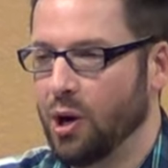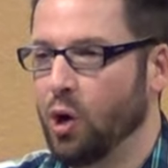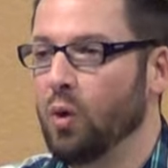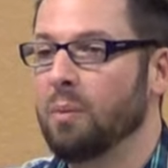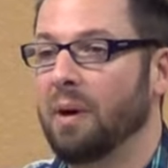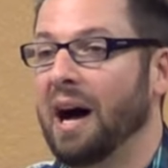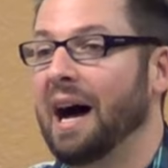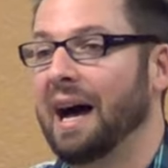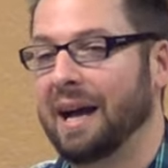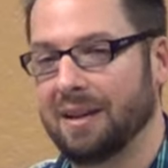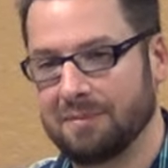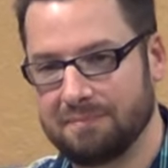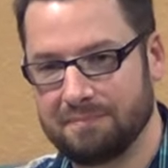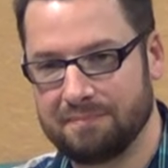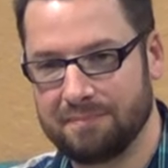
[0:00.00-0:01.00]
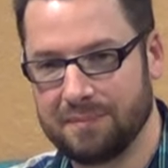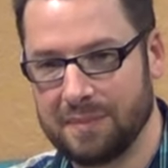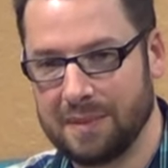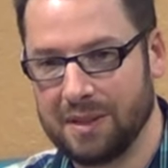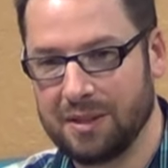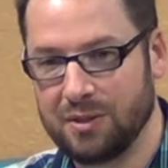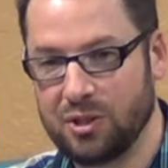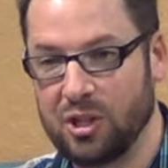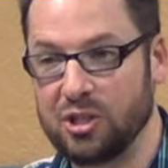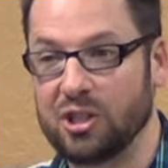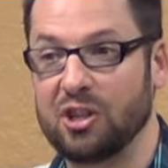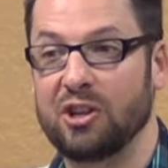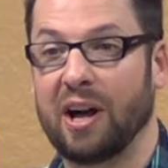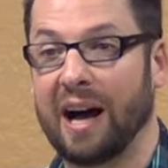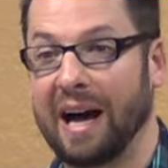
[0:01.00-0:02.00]
Who am I to
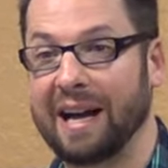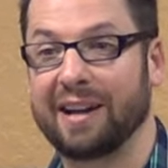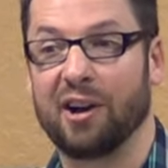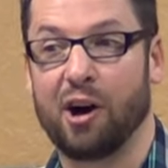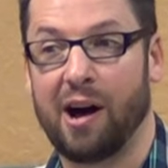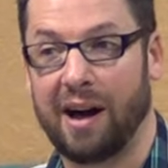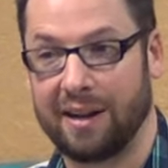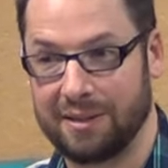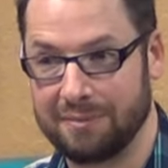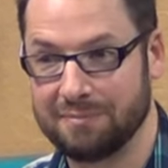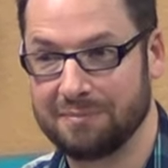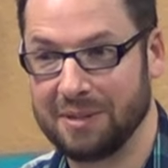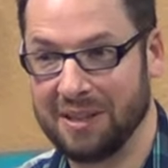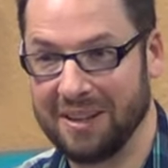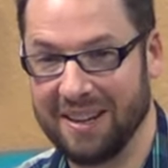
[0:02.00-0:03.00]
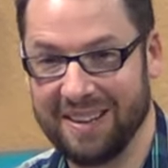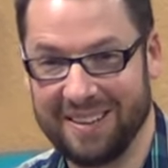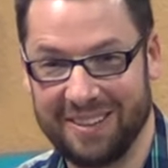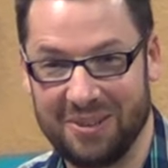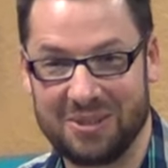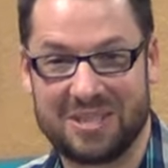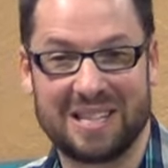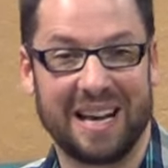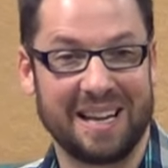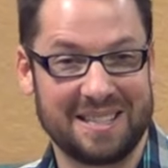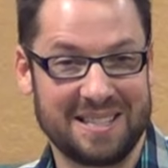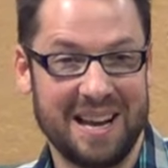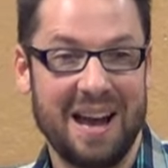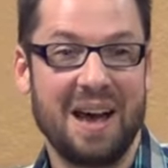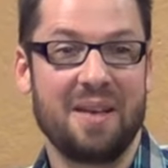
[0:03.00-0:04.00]
deny God, who
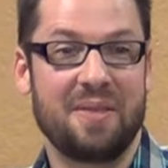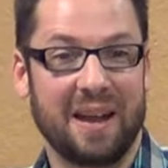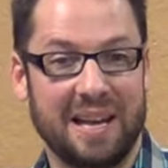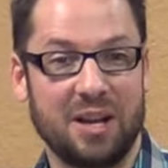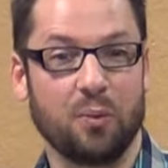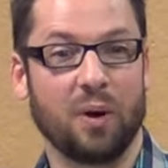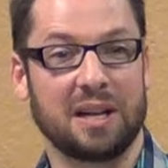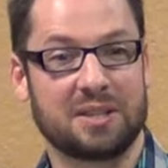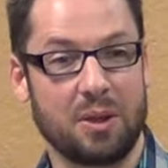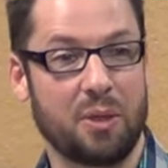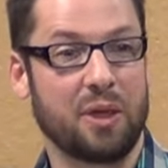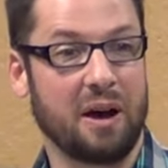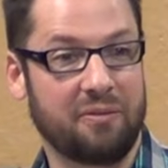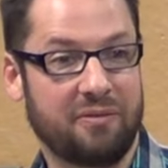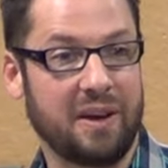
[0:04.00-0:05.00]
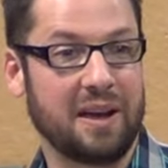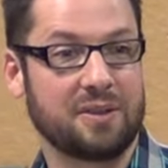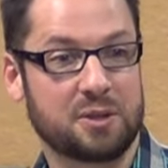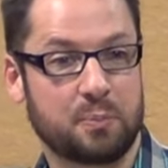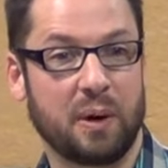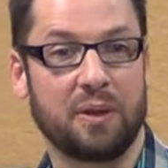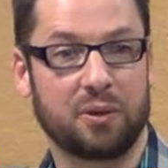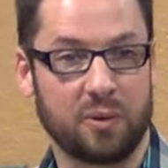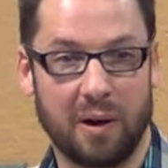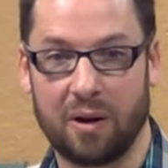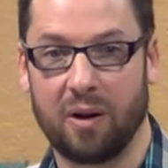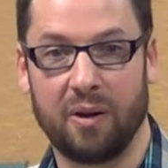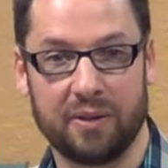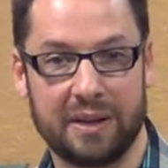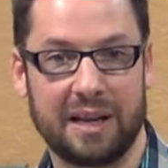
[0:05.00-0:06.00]
says that he wants the faith spread
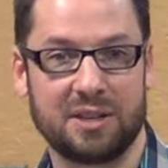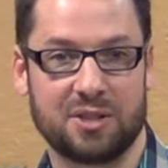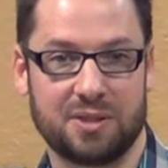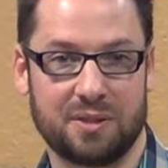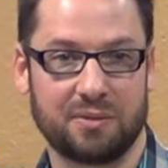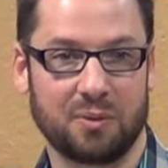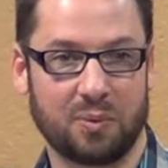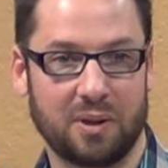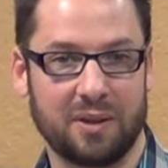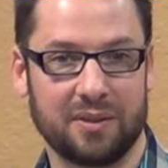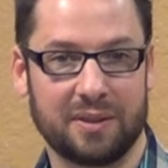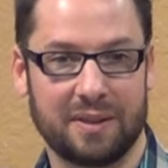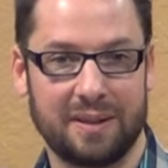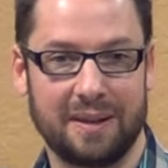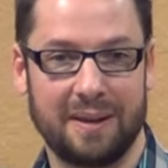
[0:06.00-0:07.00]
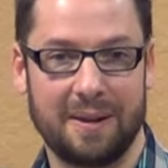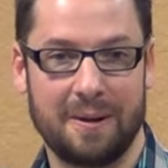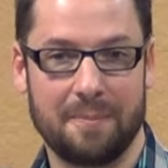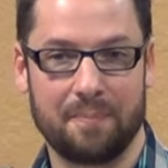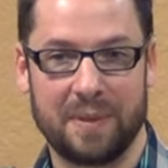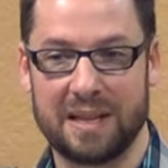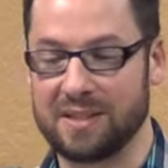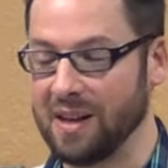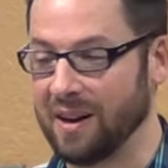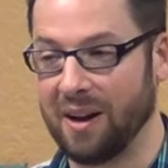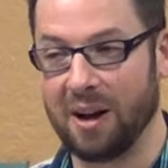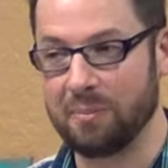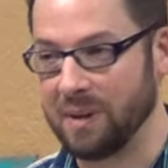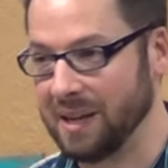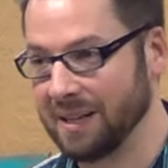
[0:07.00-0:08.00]
throughout all the nations of the world? It's not
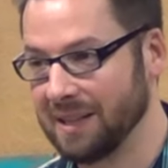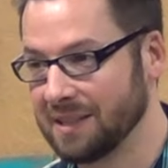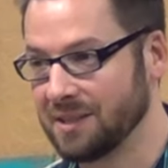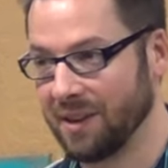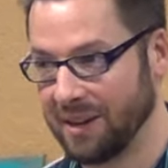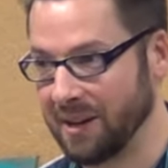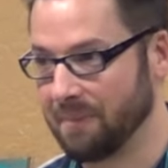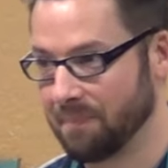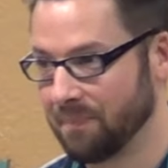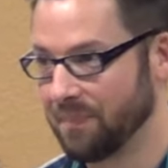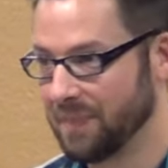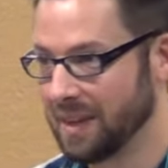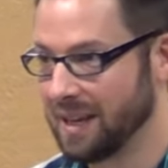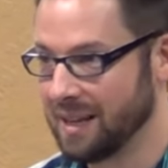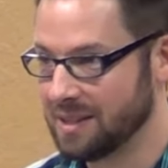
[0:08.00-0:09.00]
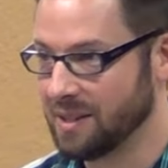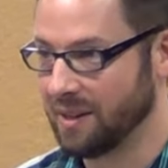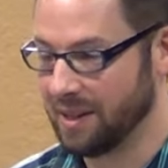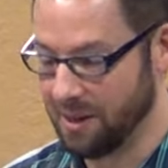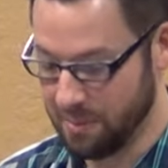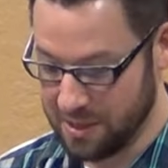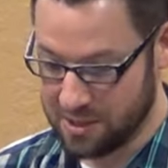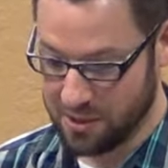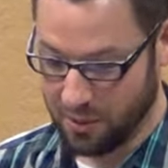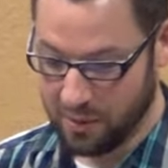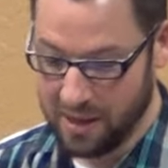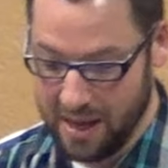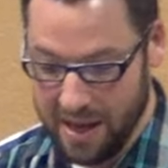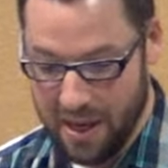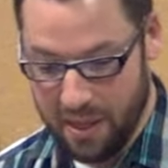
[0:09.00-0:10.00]
on me. It's on him. It's on him. And
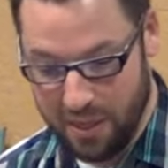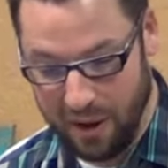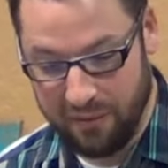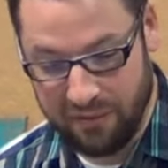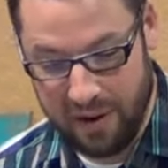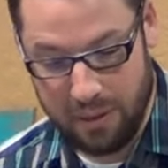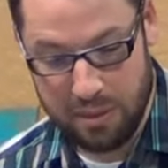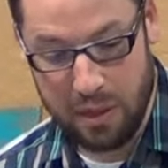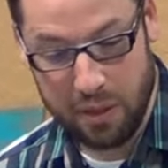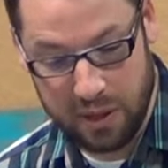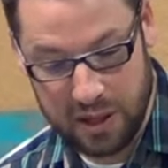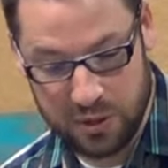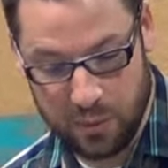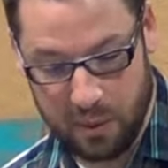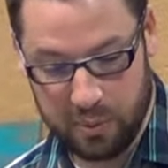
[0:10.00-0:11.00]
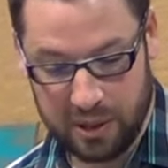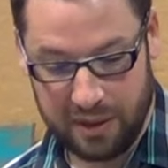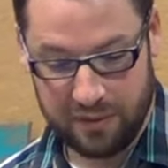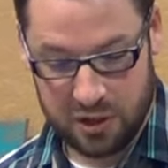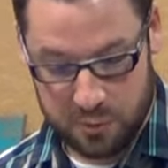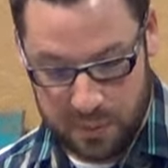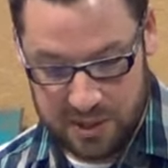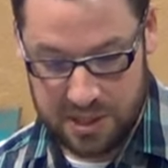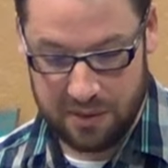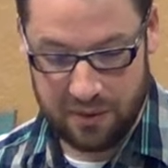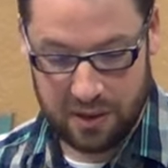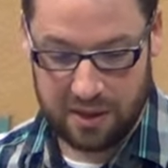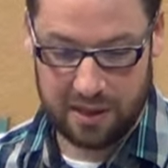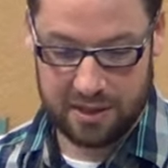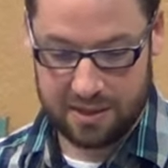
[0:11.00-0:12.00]
so the faith, the things we believe, the
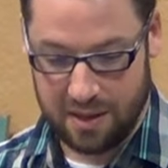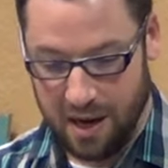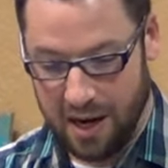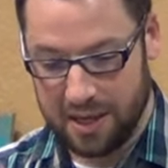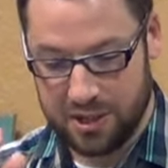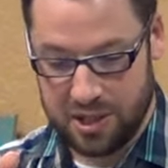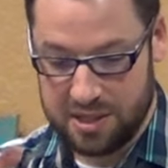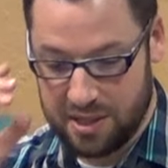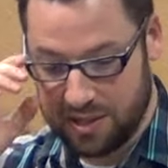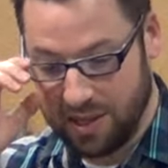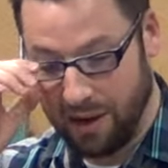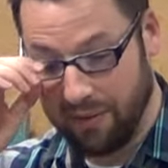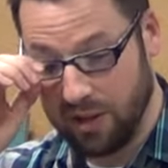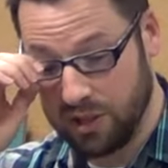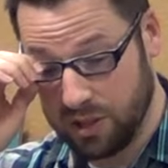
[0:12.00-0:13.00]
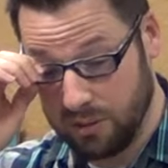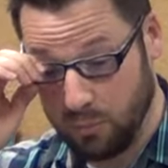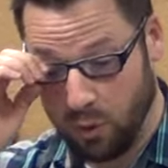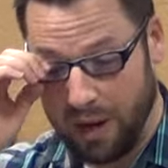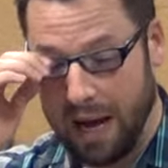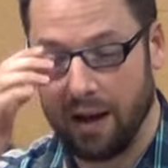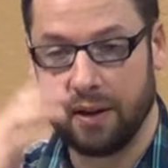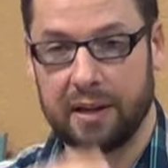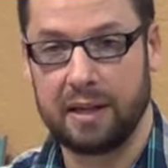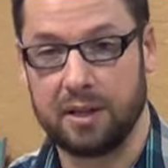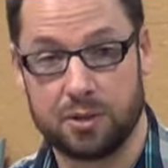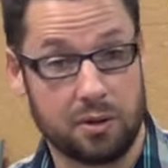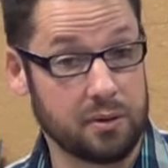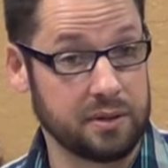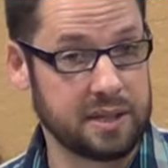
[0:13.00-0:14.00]
specific things, God, Jesus, salvation, morality,
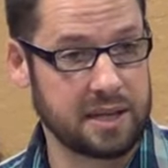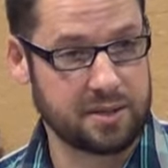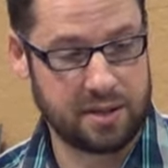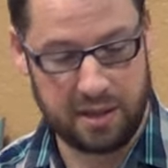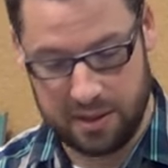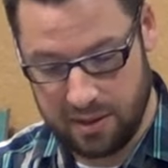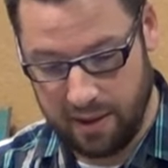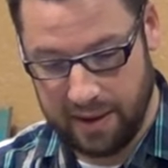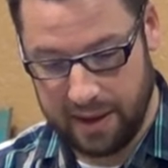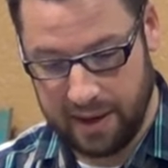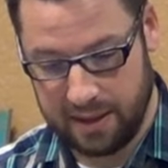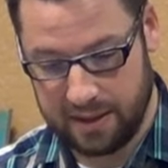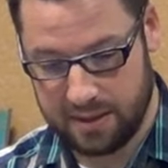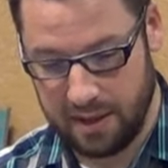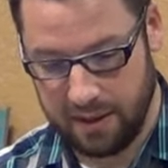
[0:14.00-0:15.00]
eternal destinies, all that kind of